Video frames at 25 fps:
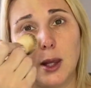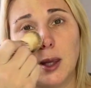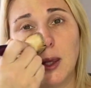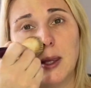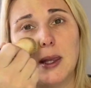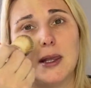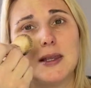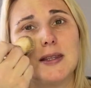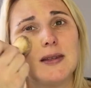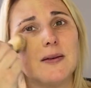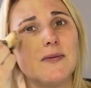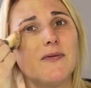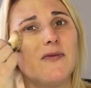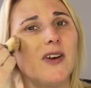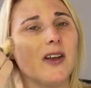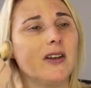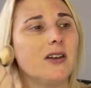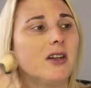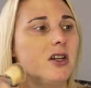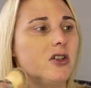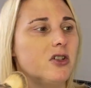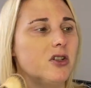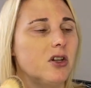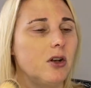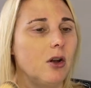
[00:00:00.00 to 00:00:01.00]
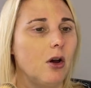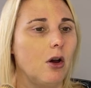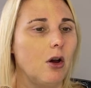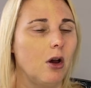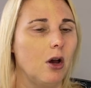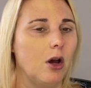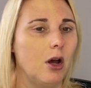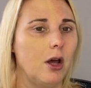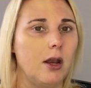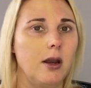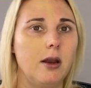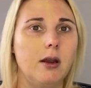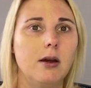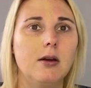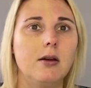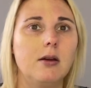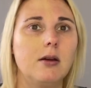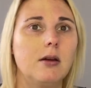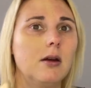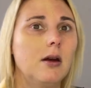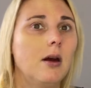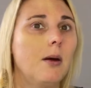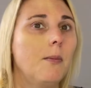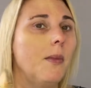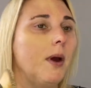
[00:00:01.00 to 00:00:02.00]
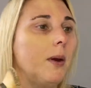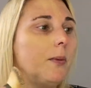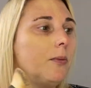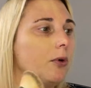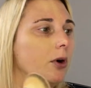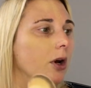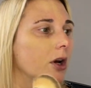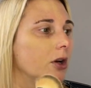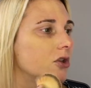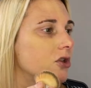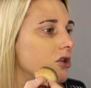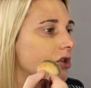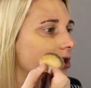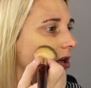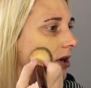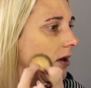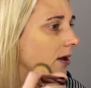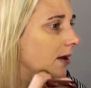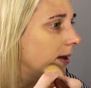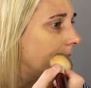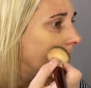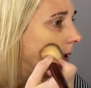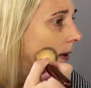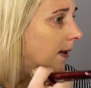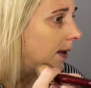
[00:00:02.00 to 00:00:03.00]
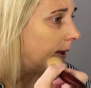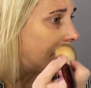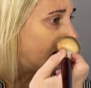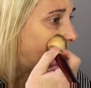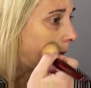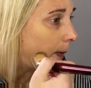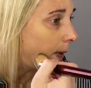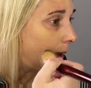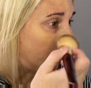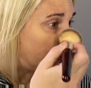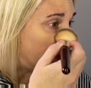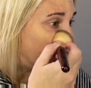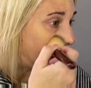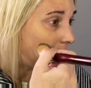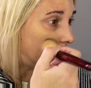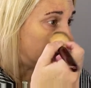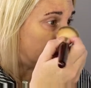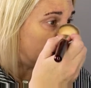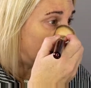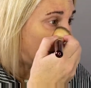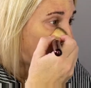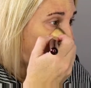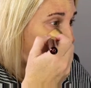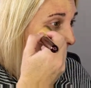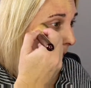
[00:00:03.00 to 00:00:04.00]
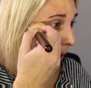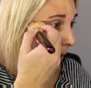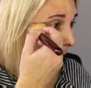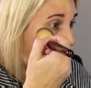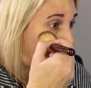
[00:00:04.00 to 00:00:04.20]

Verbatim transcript: get some foundation on my brush and then blend it in.